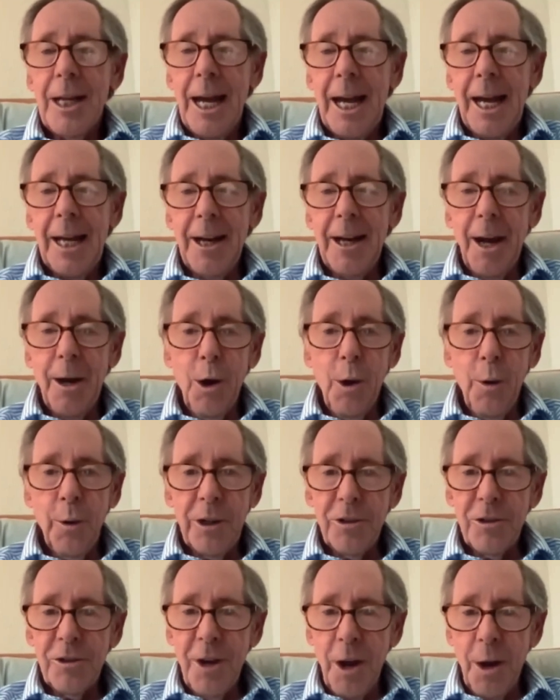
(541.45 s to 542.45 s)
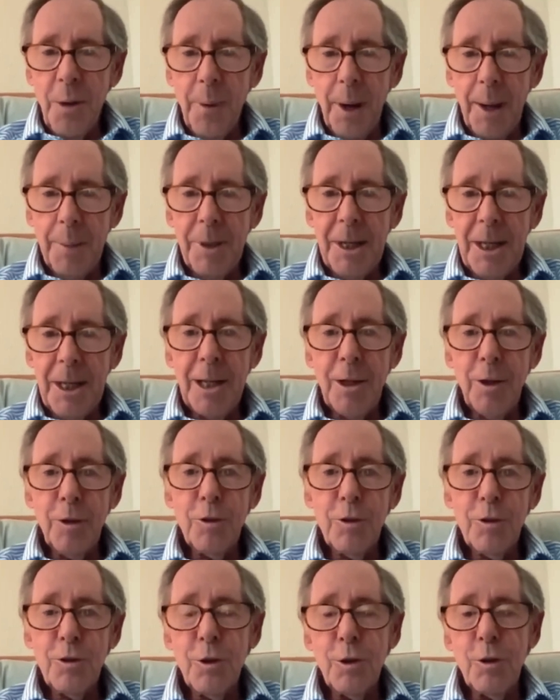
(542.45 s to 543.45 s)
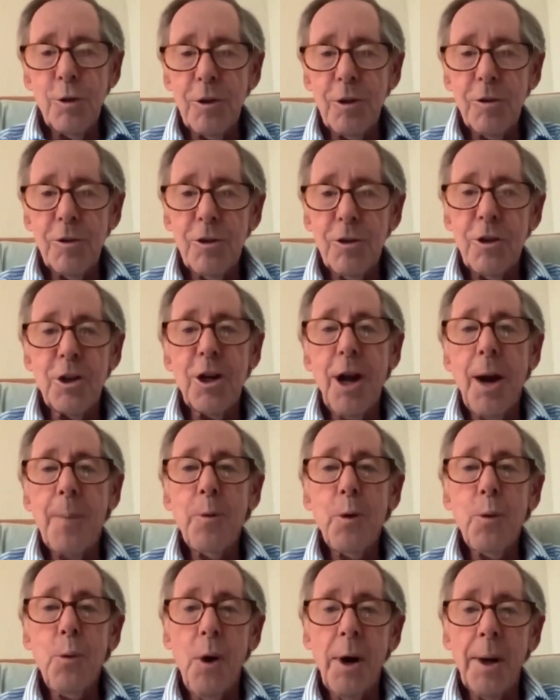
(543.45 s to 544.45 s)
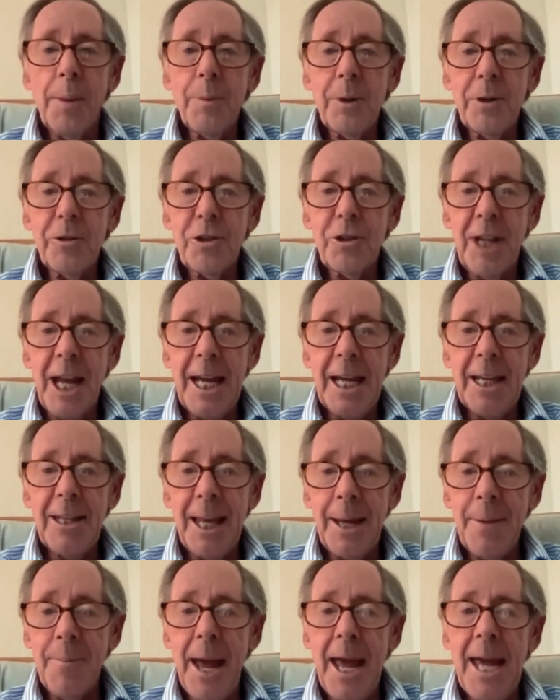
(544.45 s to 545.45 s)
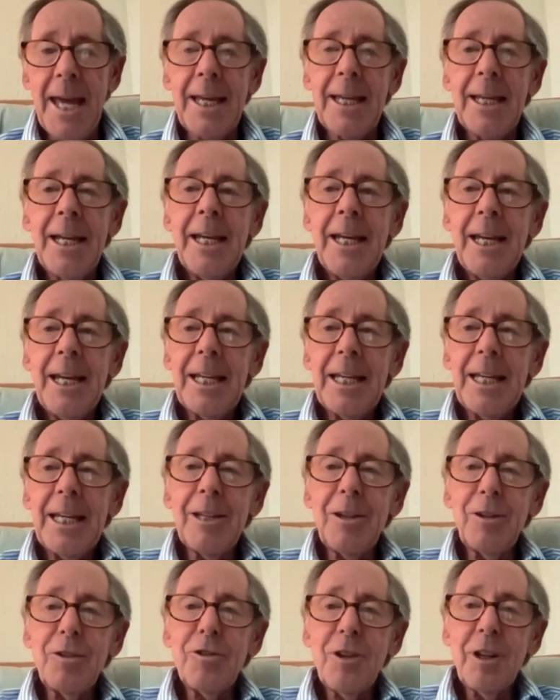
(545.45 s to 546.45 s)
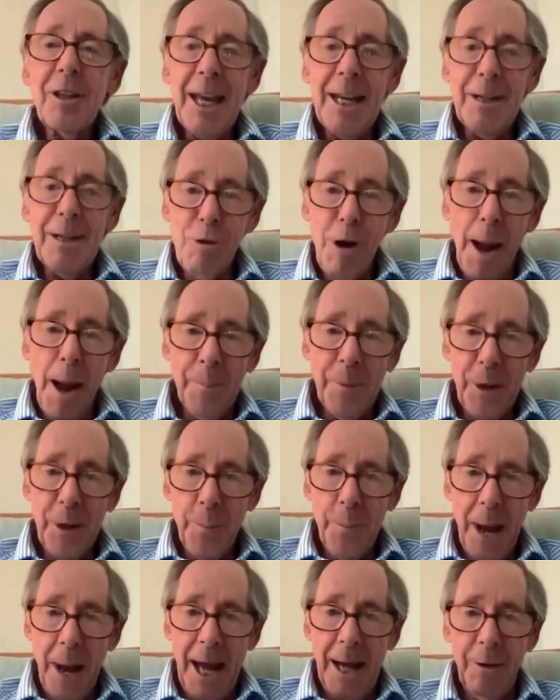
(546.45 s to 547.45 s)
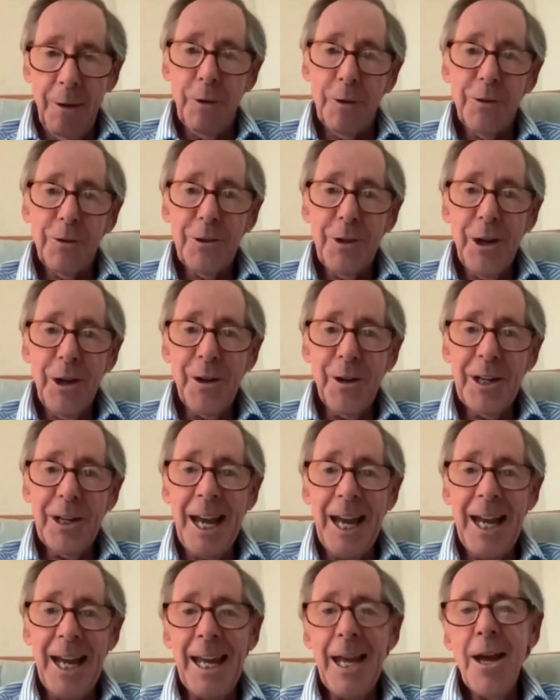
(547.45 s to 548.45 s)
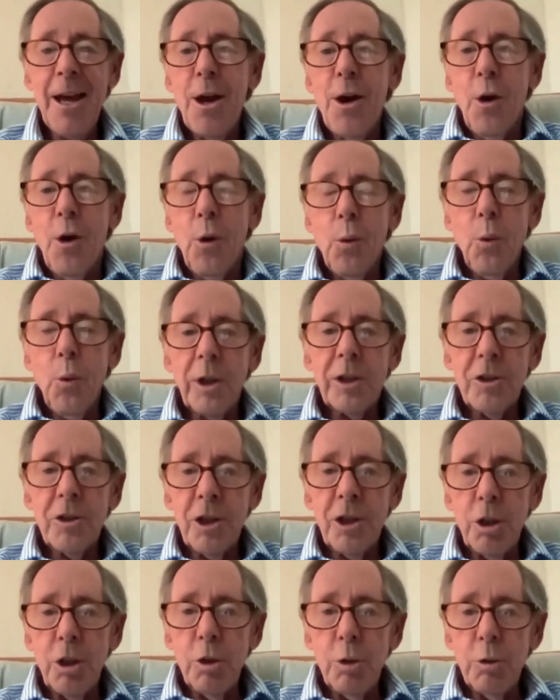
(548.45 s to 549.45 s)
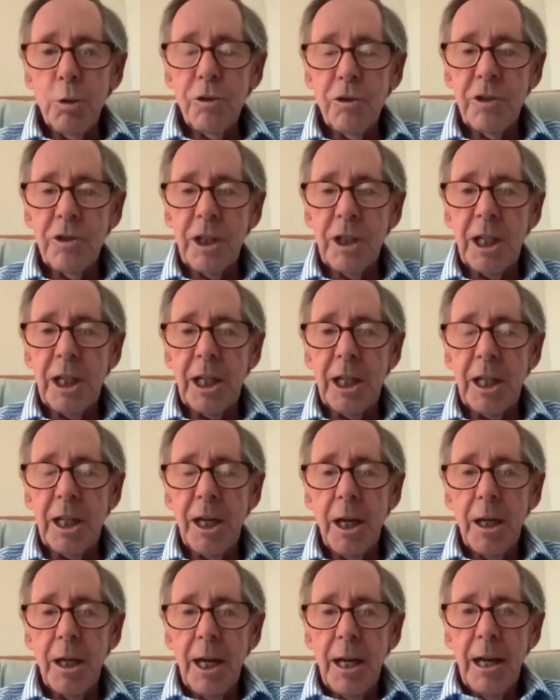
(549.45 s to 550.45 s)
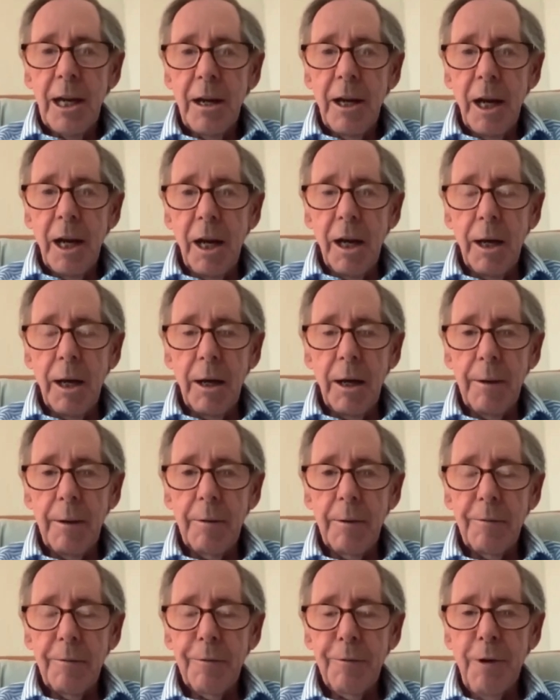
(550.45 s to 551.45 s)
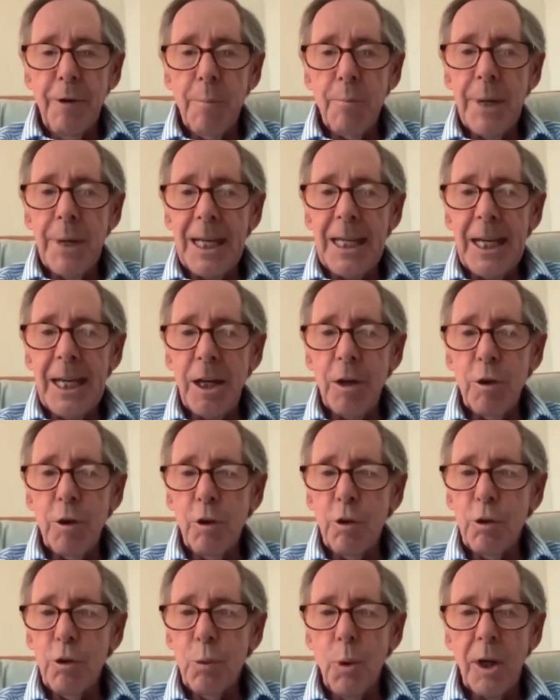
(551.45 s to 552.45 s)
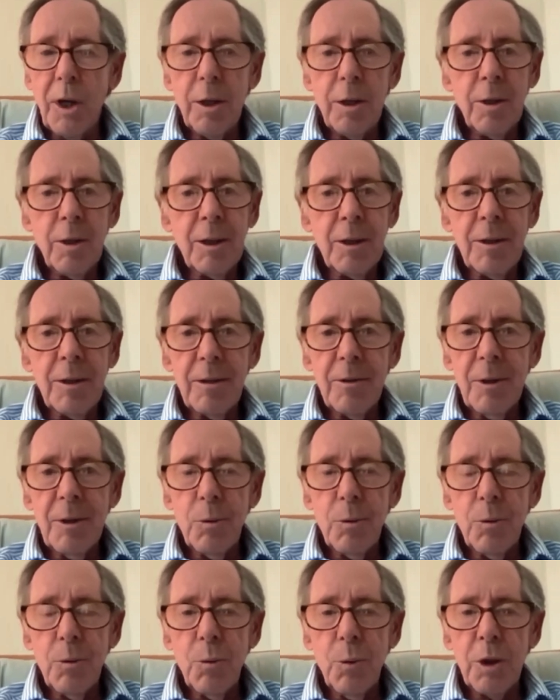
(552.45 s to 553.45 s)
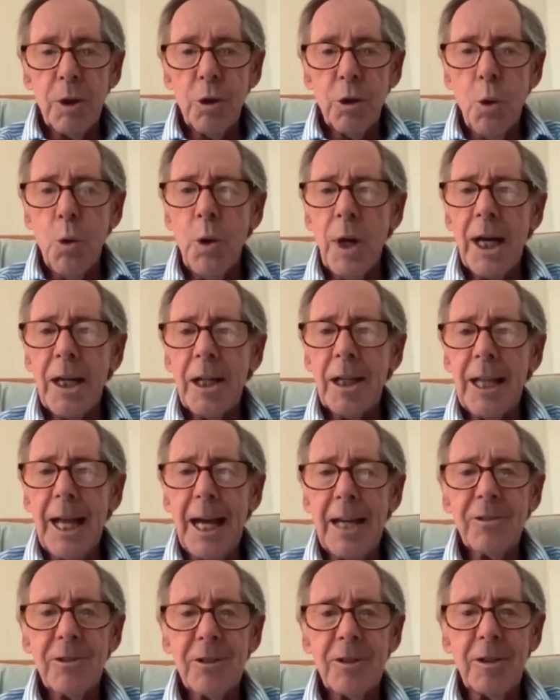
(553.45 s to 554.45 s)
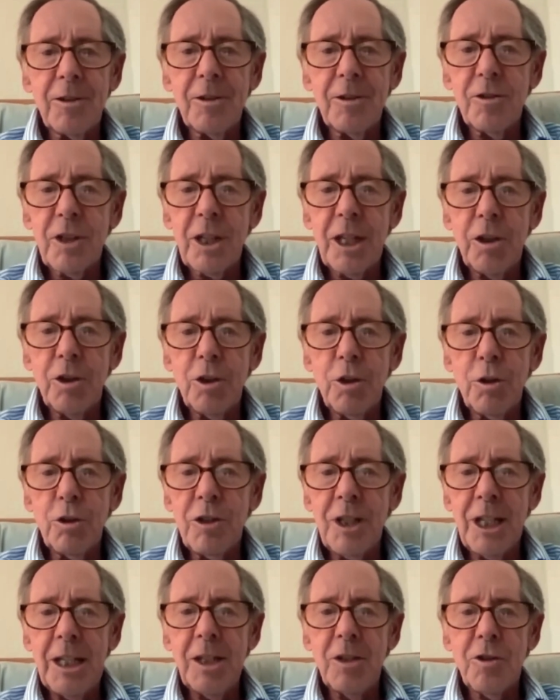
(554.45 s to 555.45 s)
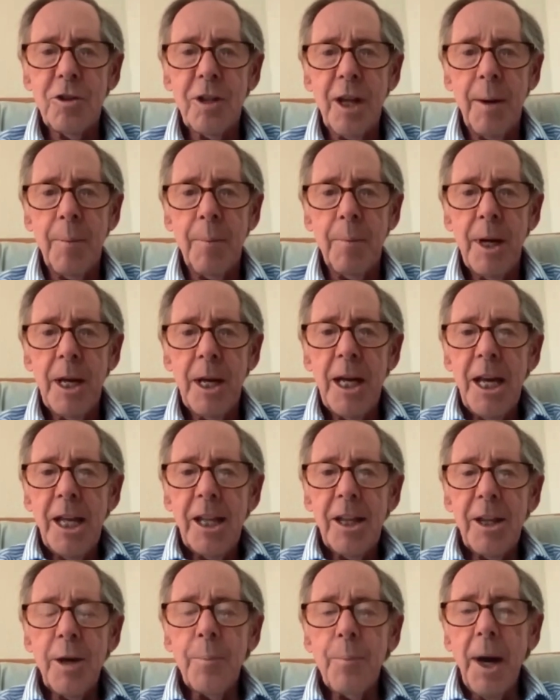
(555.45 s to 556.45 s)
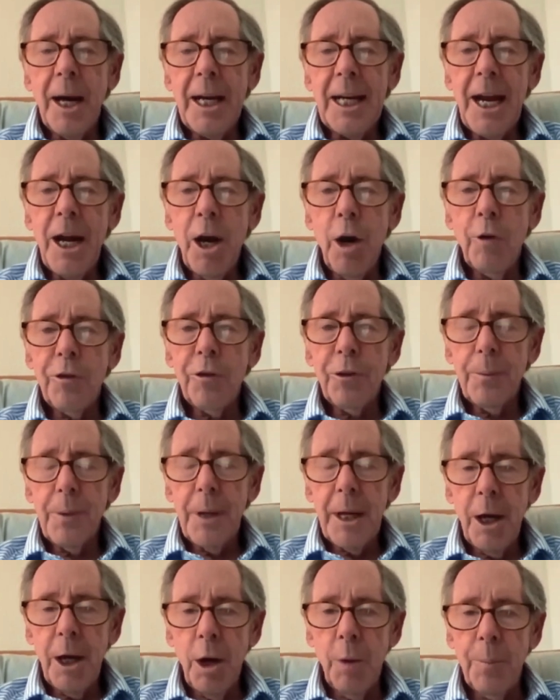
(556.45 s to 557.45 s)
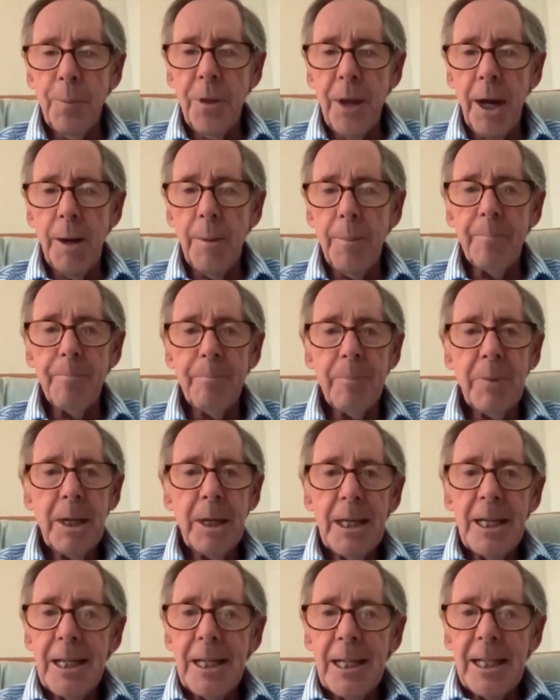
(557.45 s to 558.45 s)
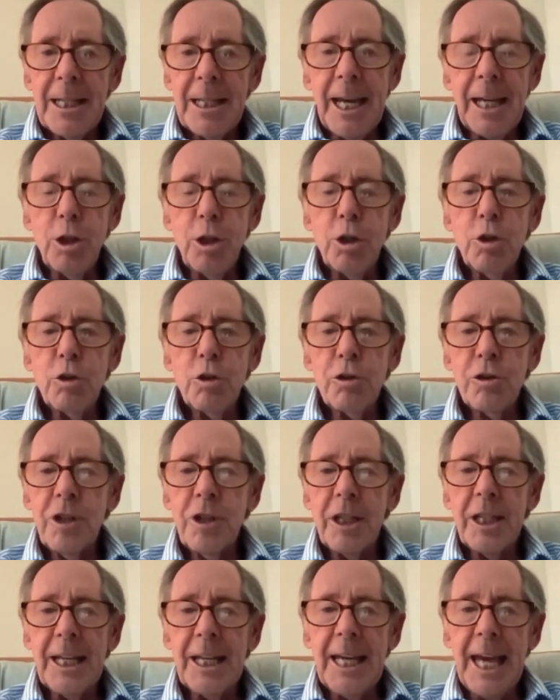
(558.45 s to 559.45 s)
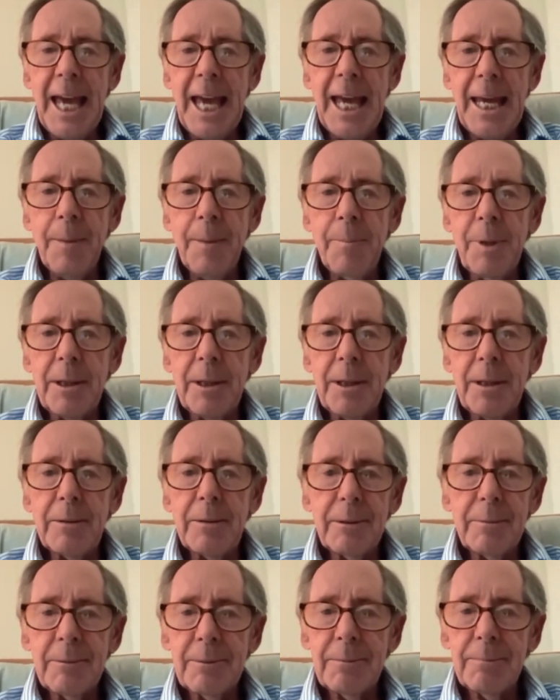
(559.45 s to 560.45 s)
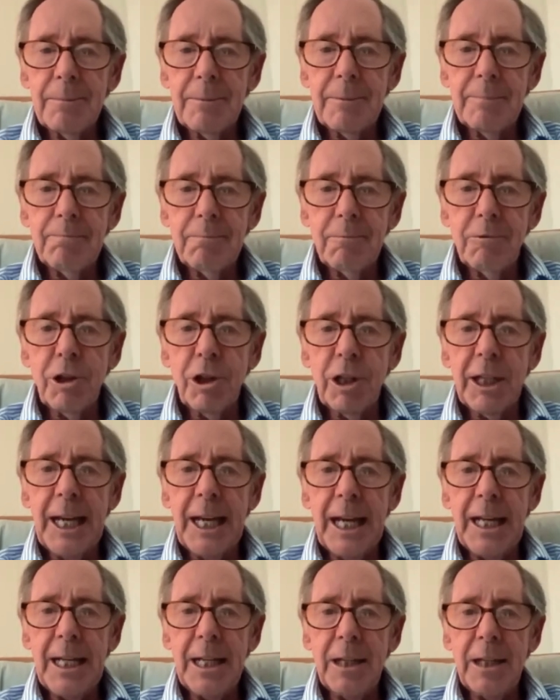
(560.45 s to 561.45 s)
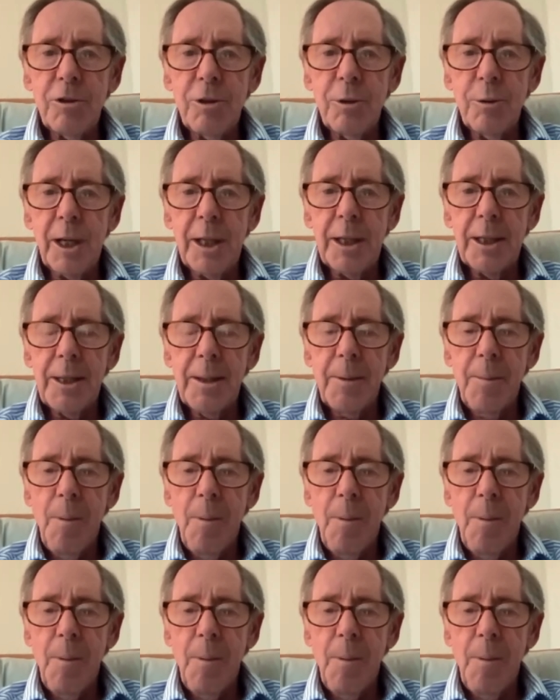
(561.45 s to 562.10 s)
And I always tell my beginner students the number 1 mistake they make is they drop their paddles, okay? What do you see from beginners? What quick lessons can you teach them that might help them get used to the game and really get into it?